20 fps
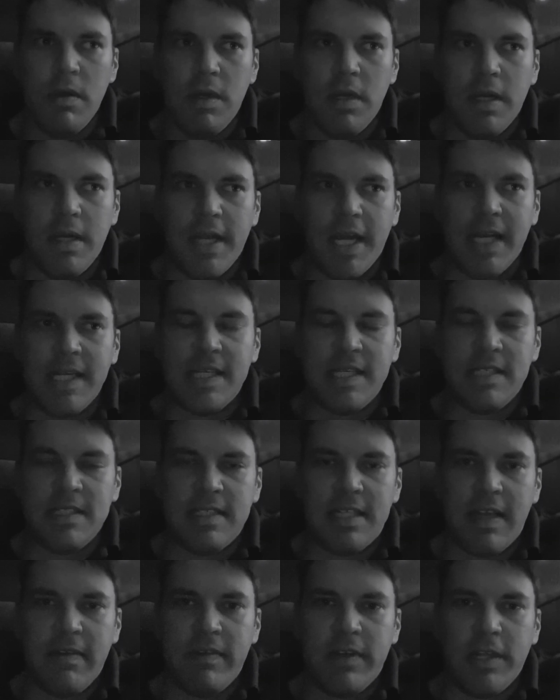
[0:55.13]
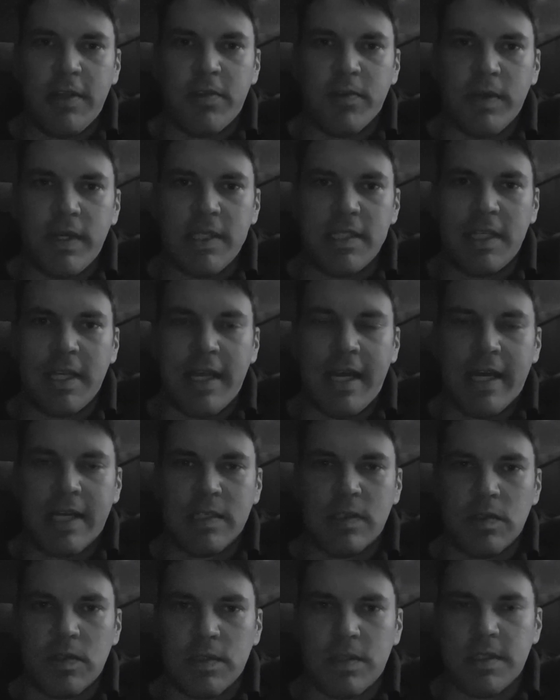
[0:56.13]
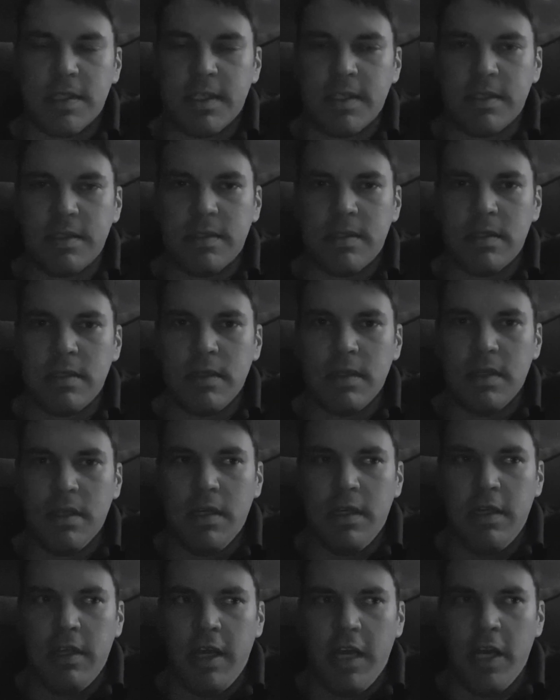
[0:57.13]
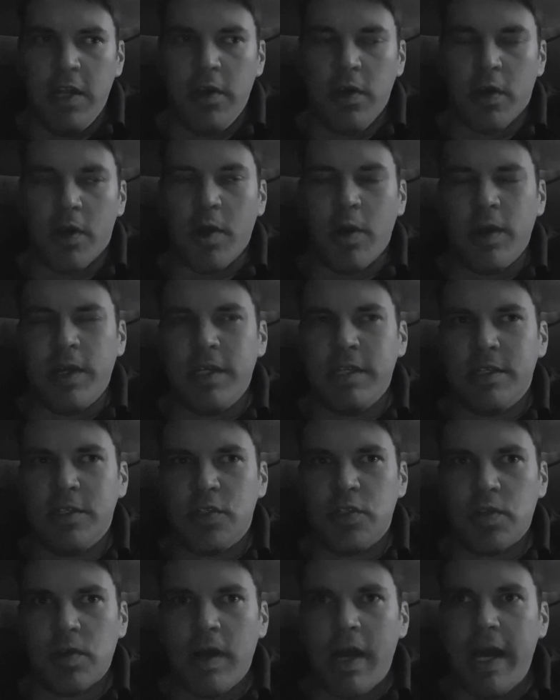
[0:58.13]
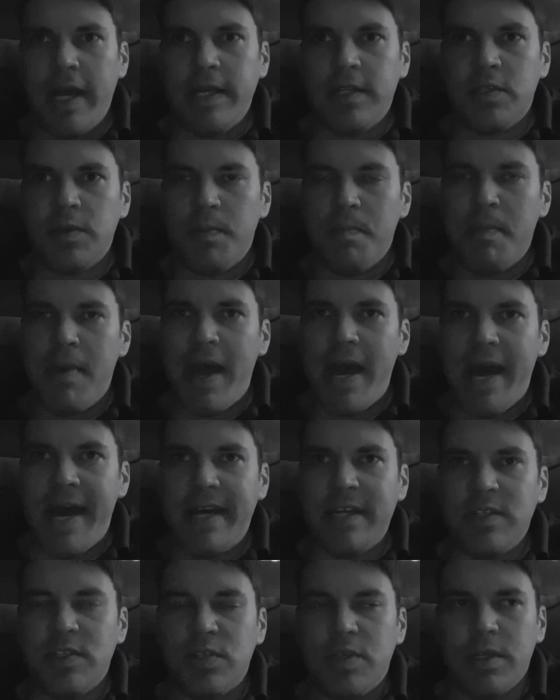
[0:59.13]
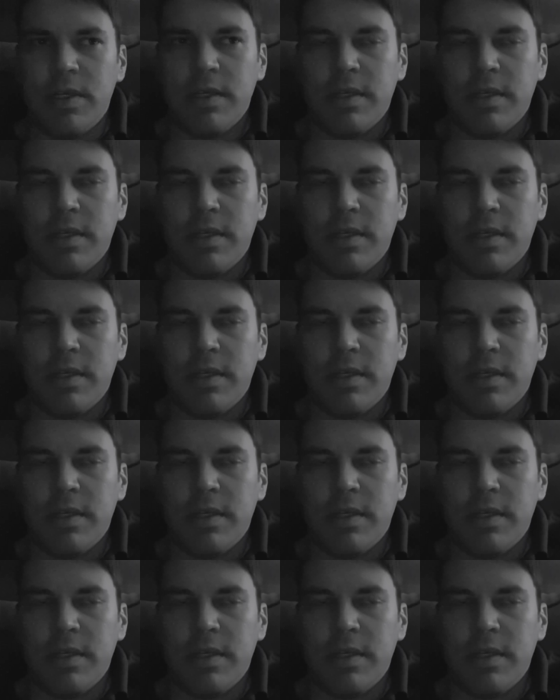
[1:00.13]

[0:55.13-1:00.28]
1973's The Exorcist, and you're going to try to match,